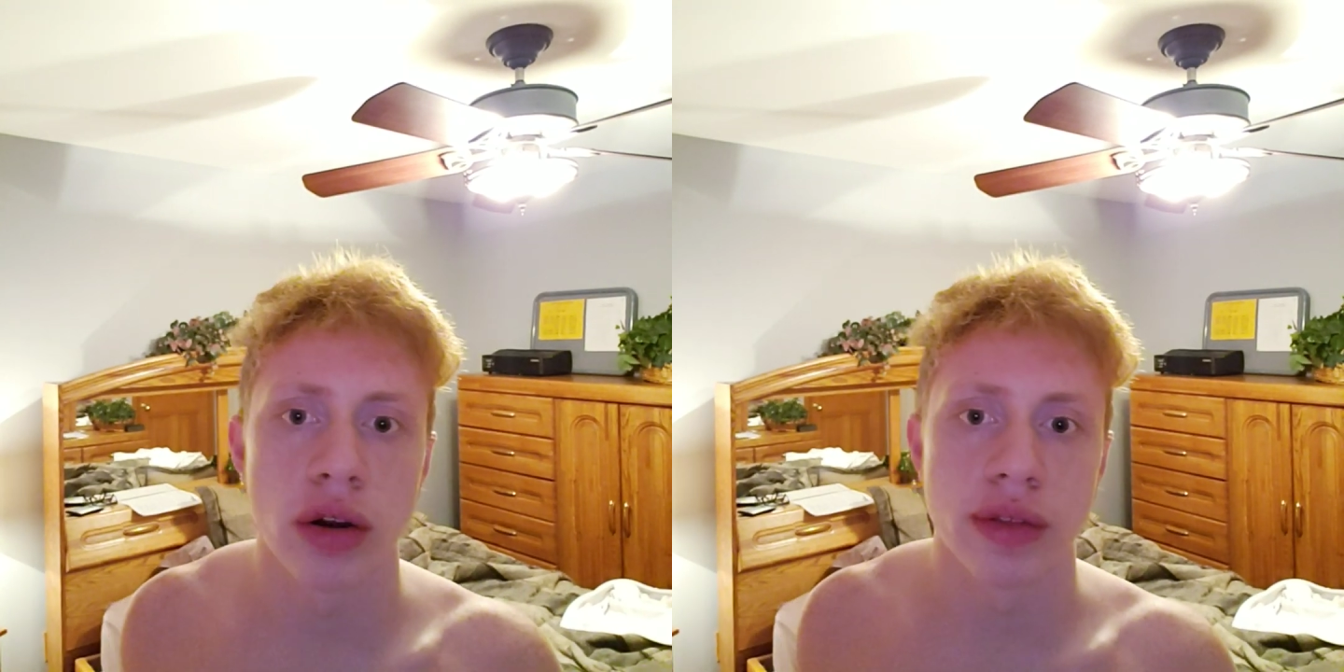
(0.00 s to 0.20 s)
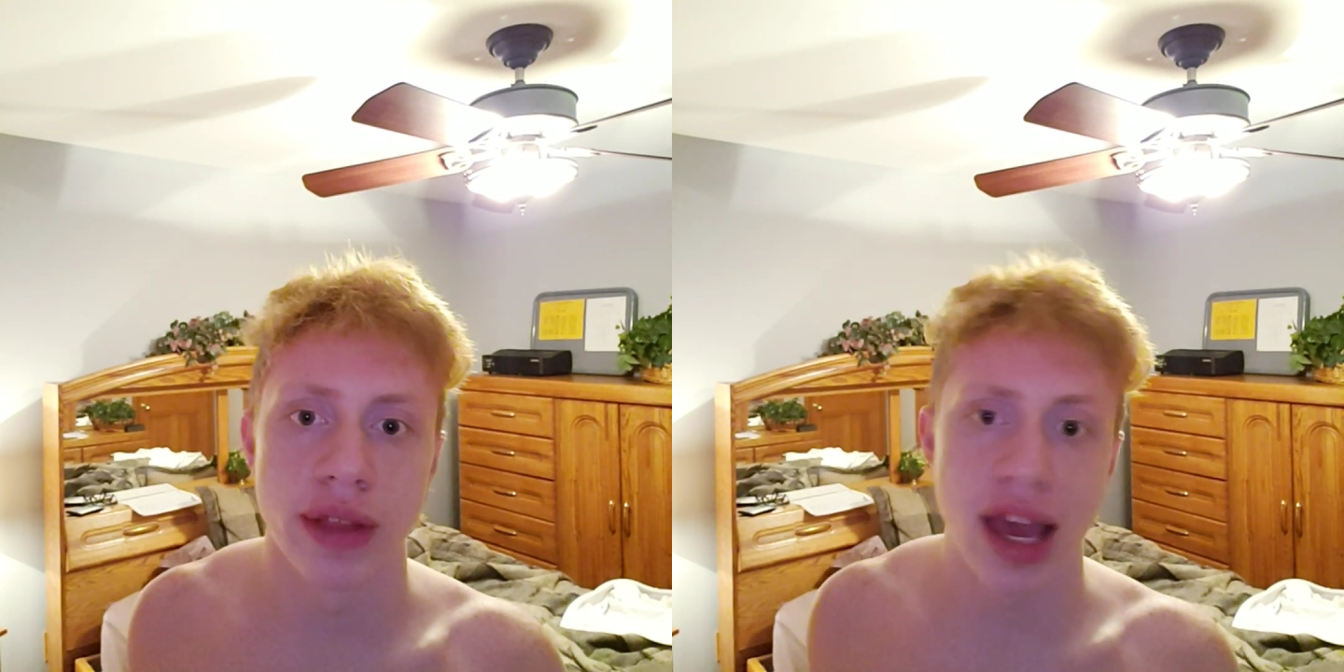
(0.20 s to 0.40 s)

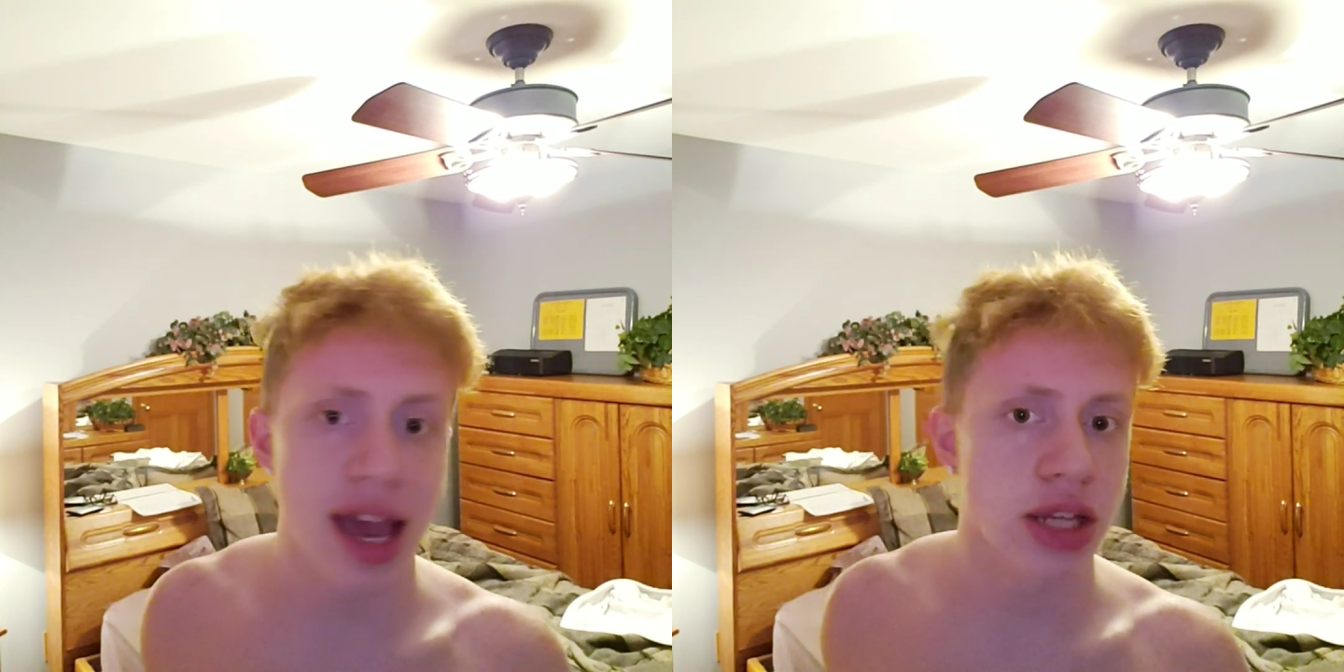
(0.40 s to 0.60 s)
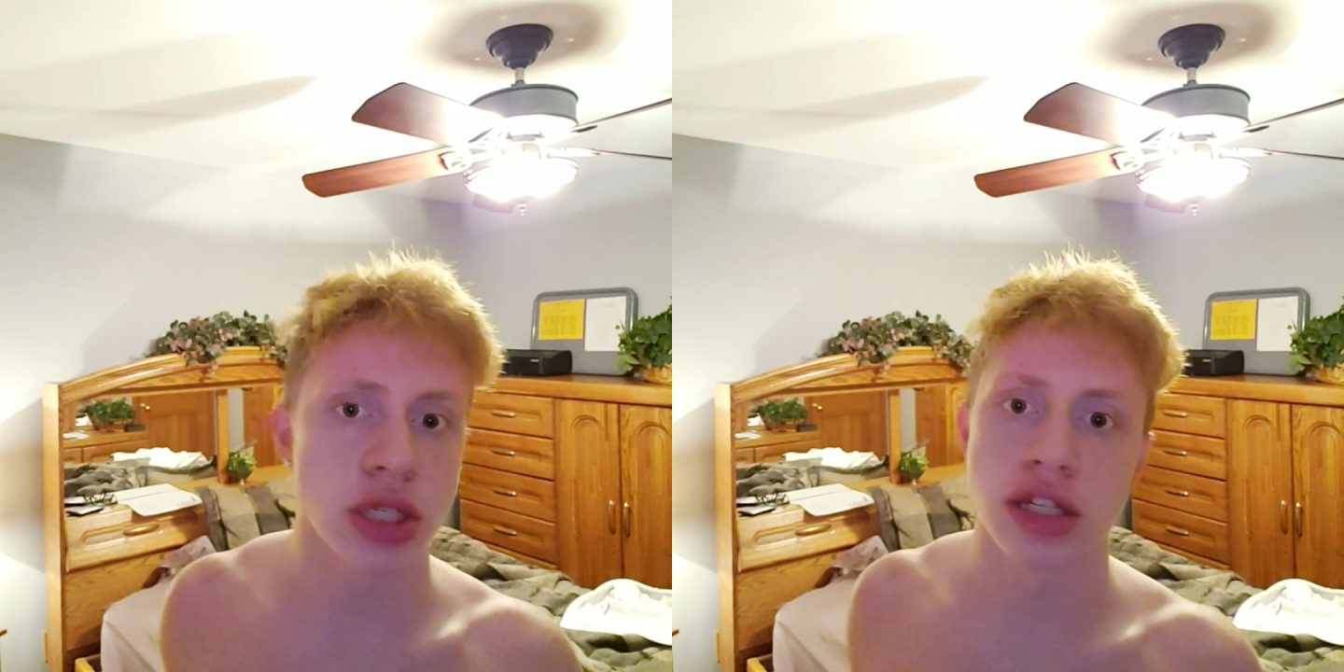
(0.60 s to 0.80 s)
aren't.
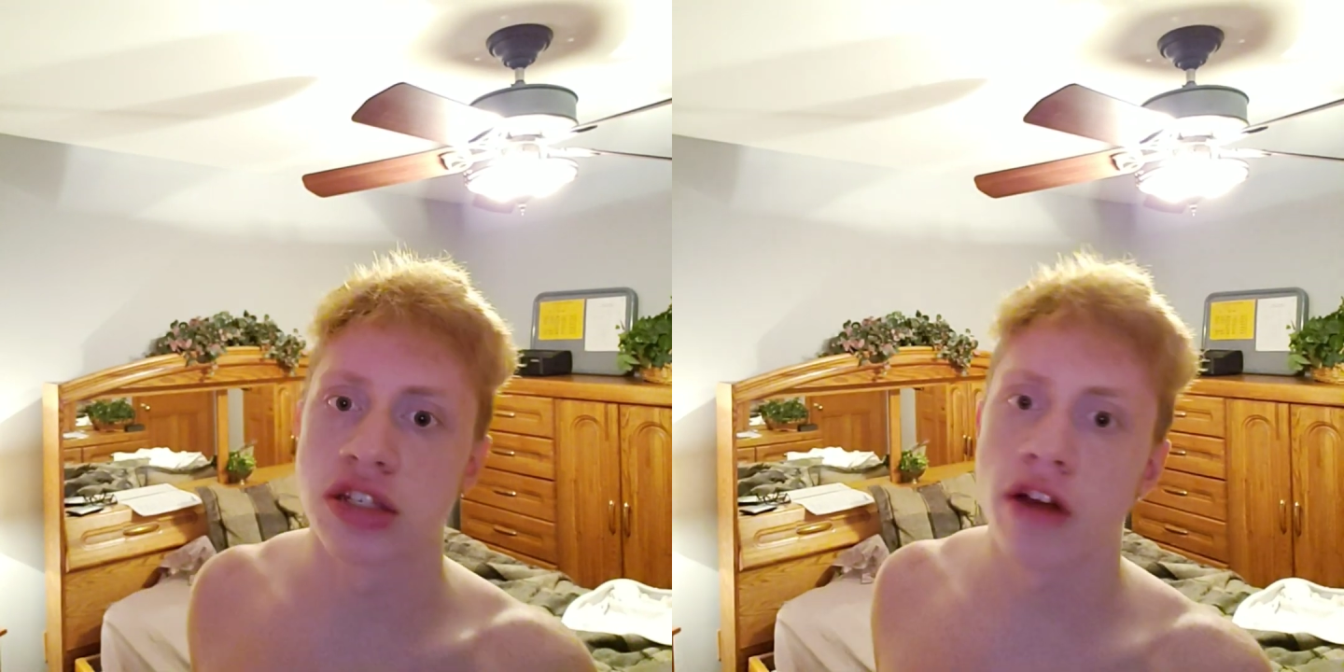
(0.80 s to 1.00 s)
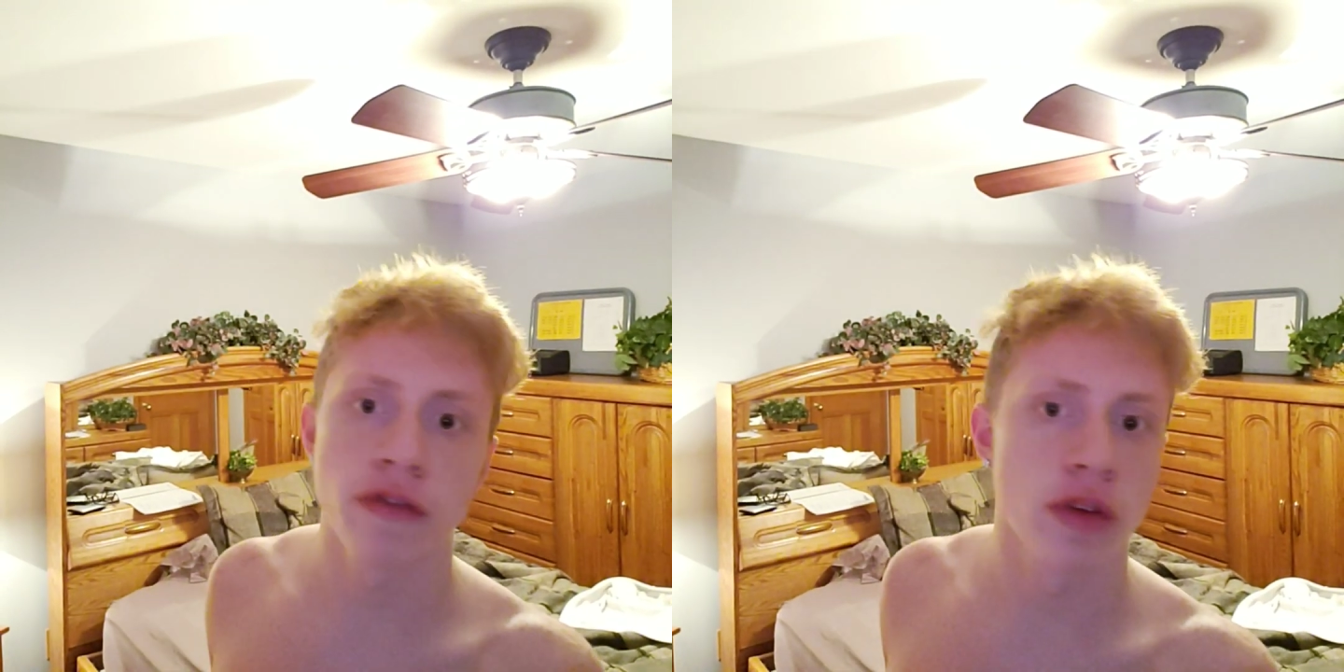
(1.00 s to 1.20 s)
They actually
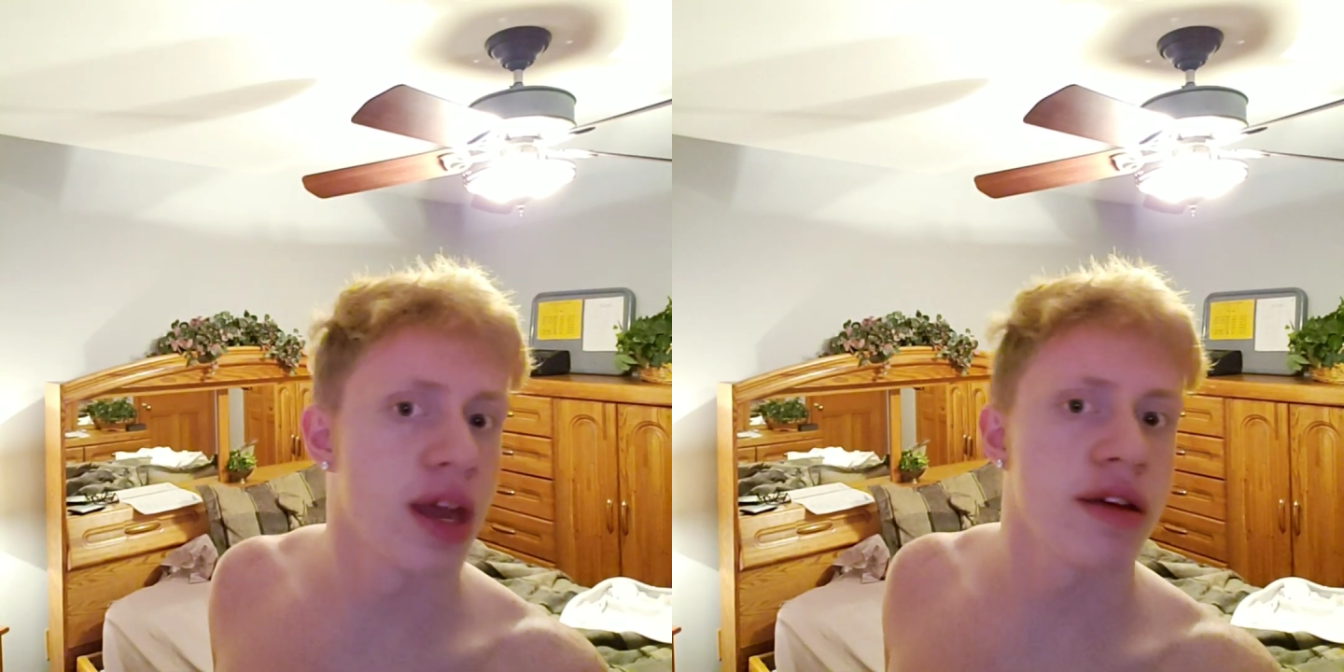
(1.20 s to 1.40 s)
suffer.